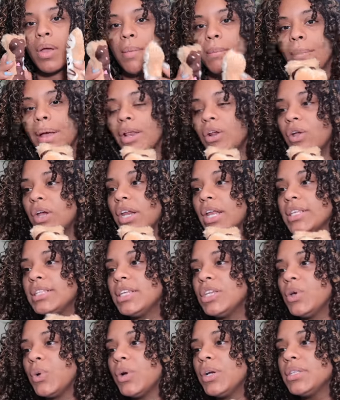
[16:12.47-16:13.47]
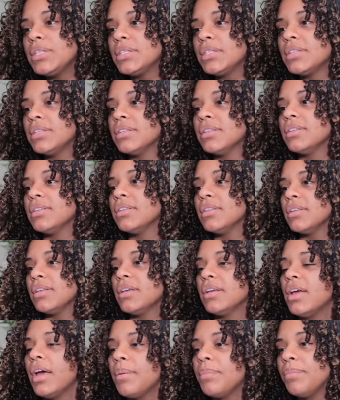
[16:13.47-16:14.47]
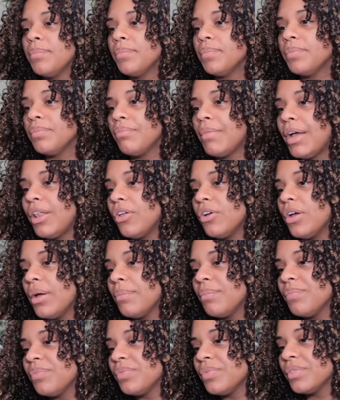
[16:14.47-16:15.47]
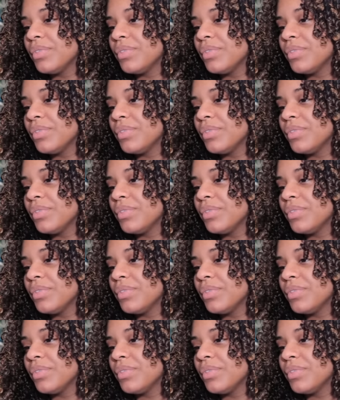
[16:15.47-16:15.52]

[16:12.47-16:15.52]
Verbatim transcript: Milo, can I see yours? Come. Milo, come.